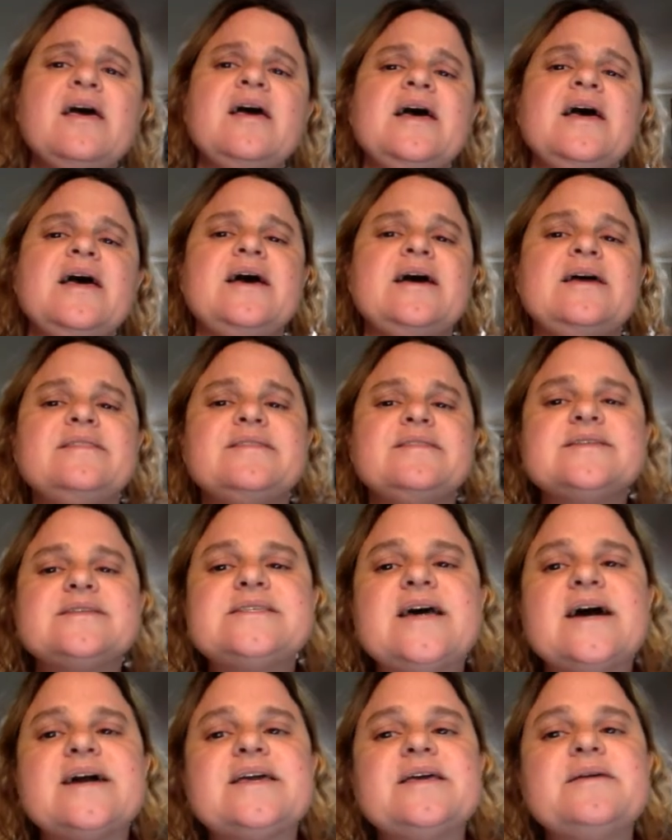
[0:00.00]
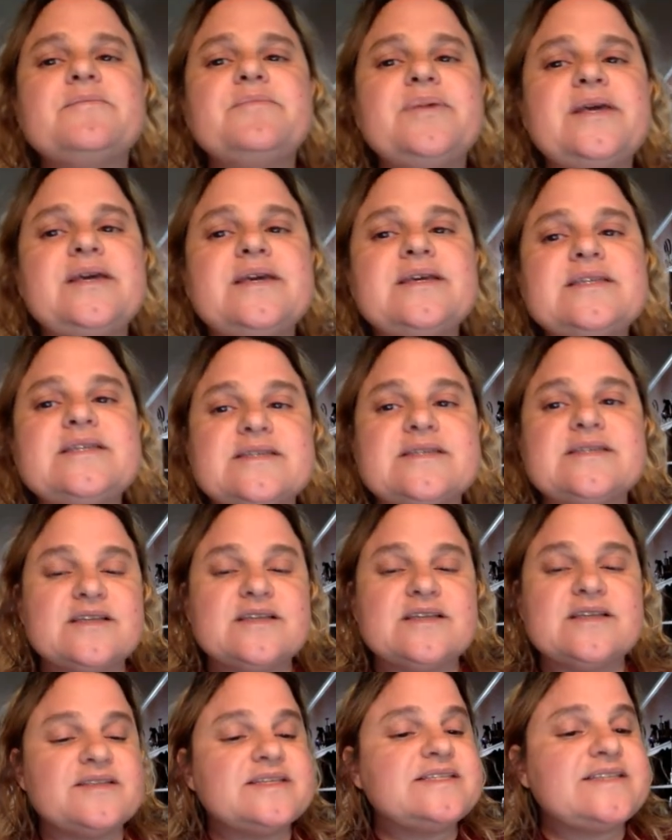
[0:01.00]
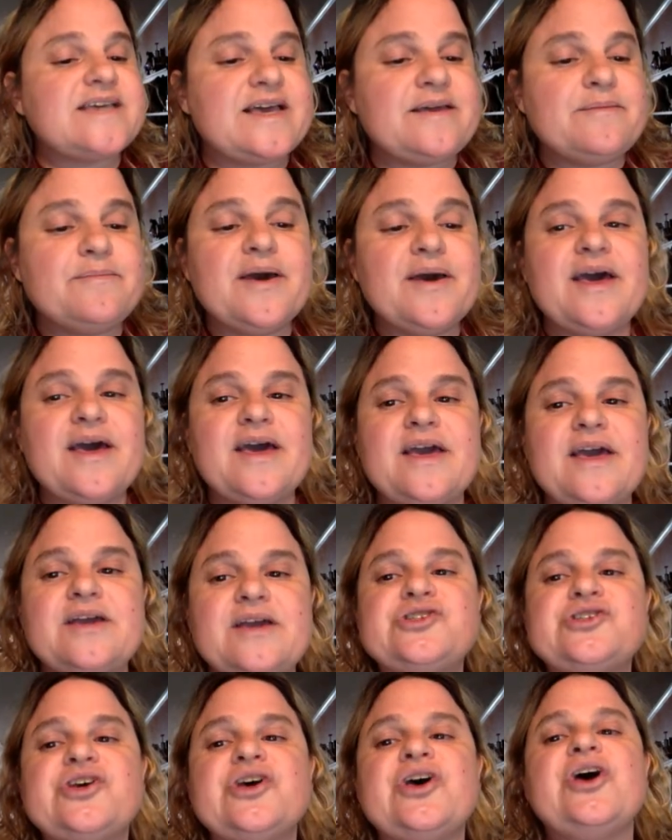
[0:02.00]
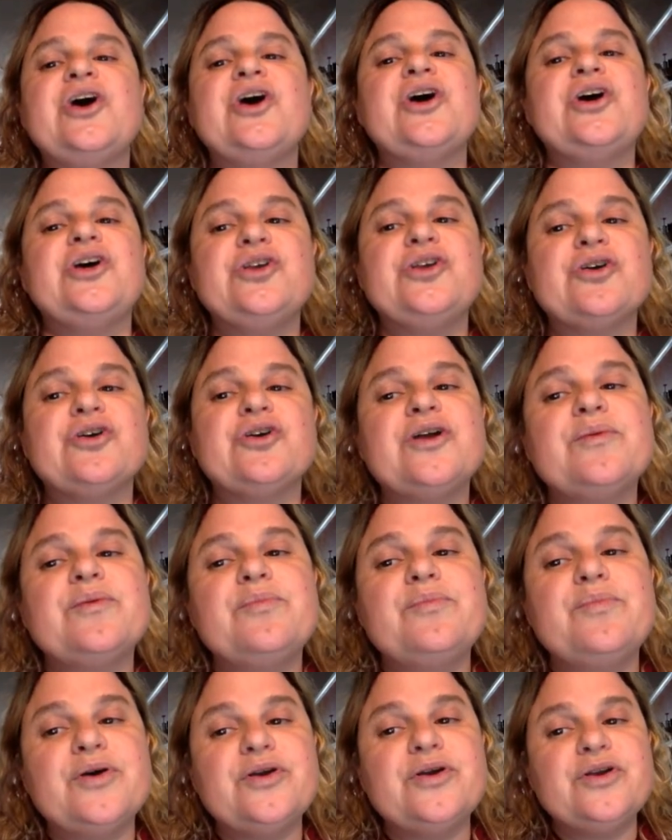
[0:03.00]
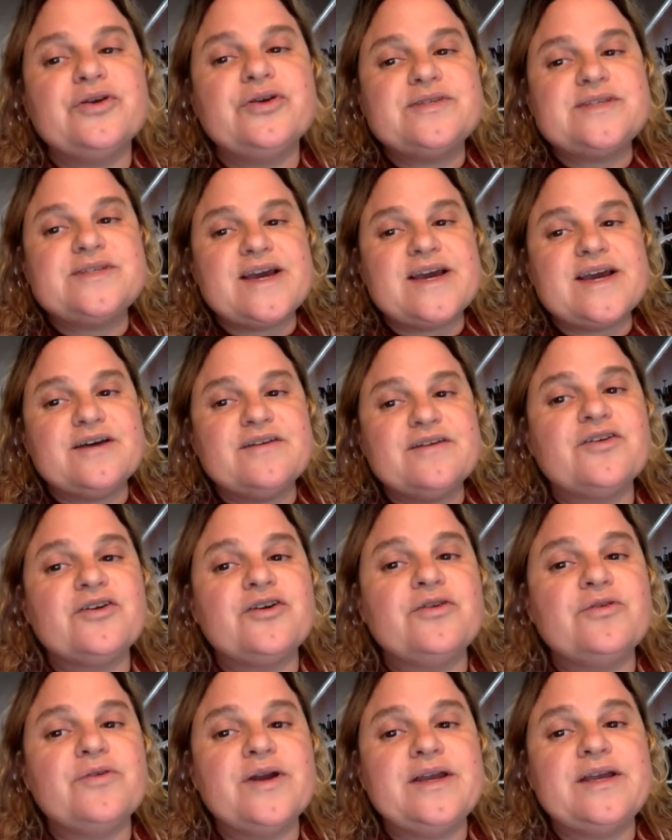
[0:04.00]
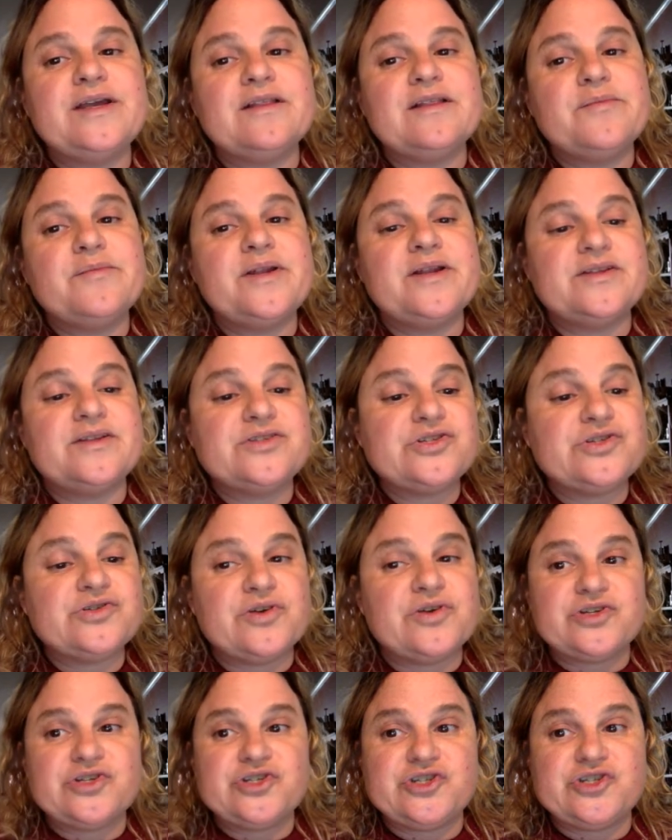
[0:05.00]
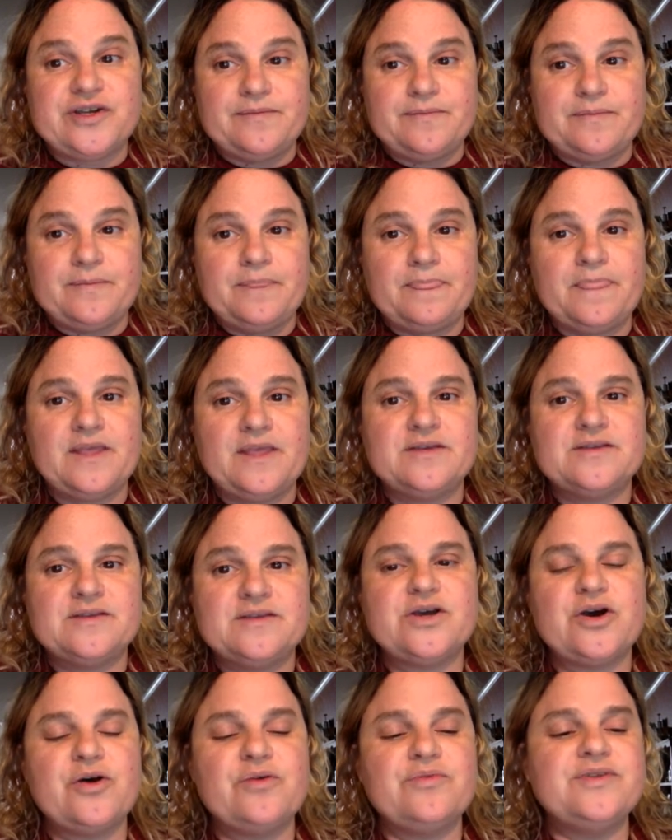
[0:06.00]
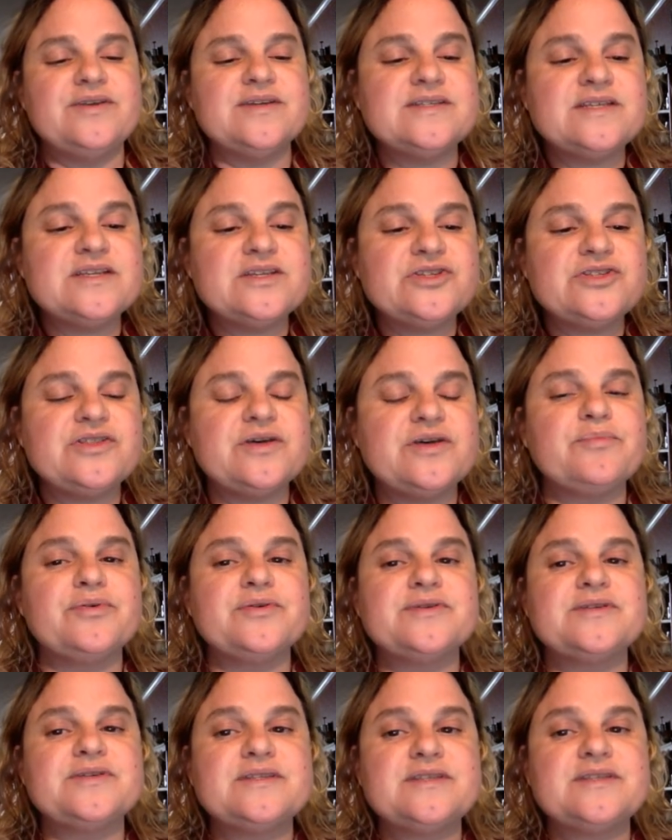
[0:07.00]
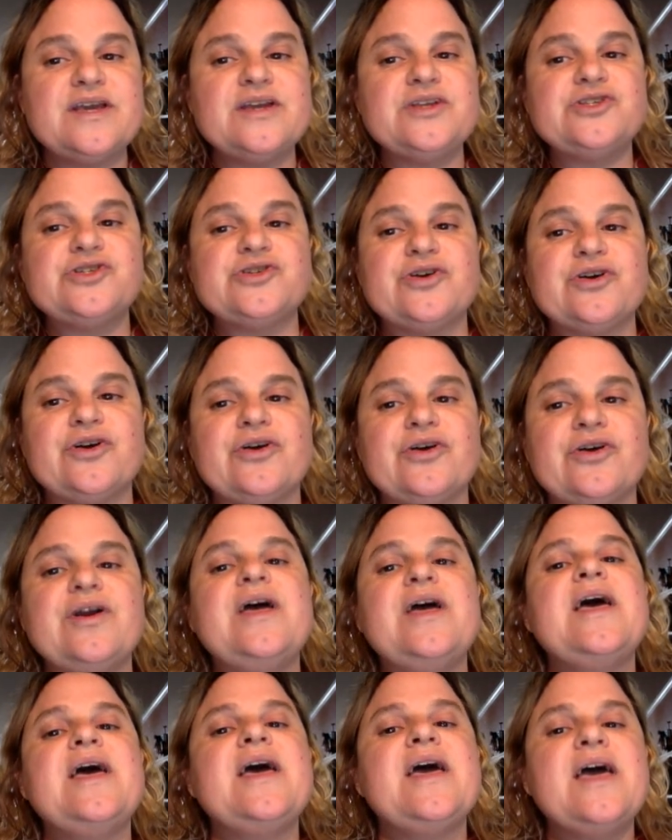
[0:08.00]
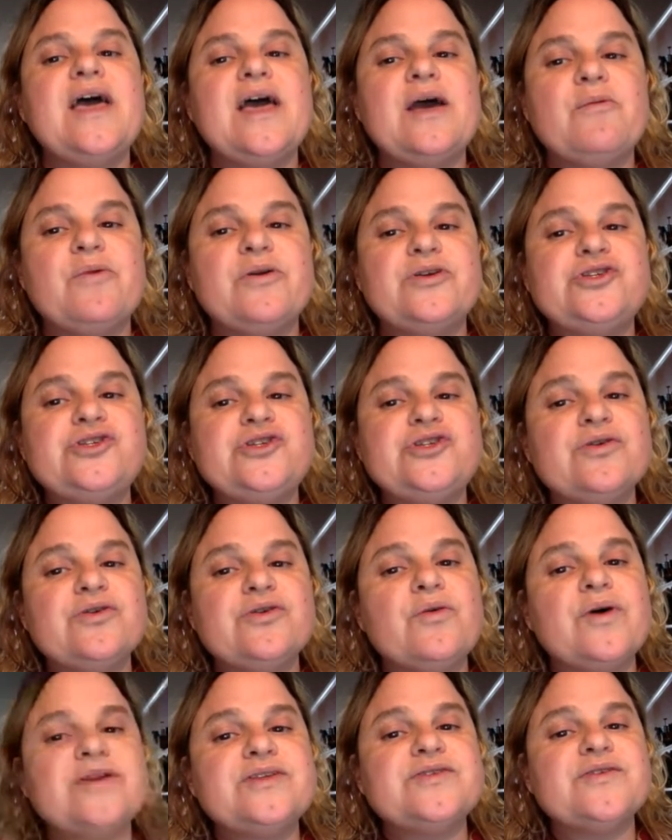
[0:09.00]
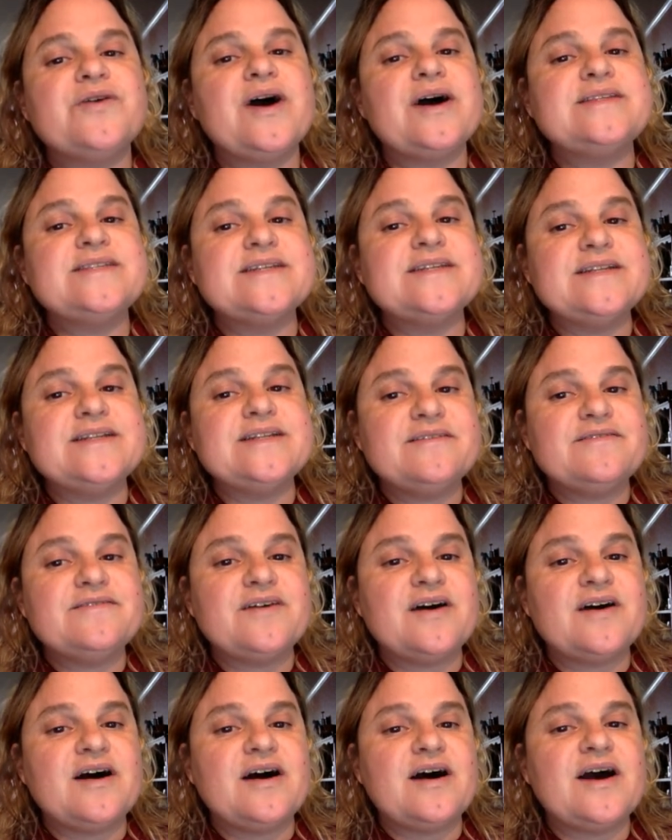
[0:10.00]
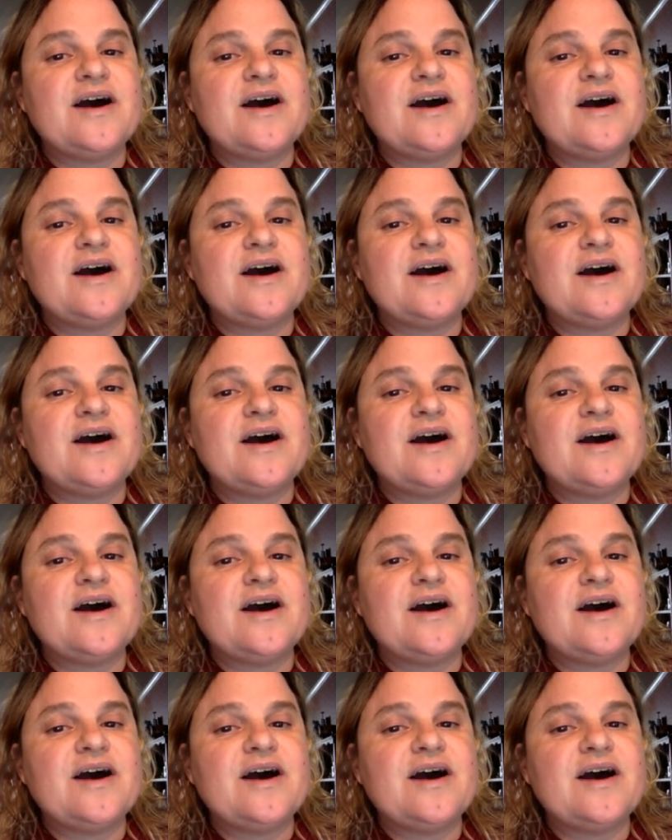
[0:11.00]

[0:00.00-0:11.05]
The second piece, this is on the same page, you're going to put your data for curriculum and instruction. So this is the procedure in which you're going to identify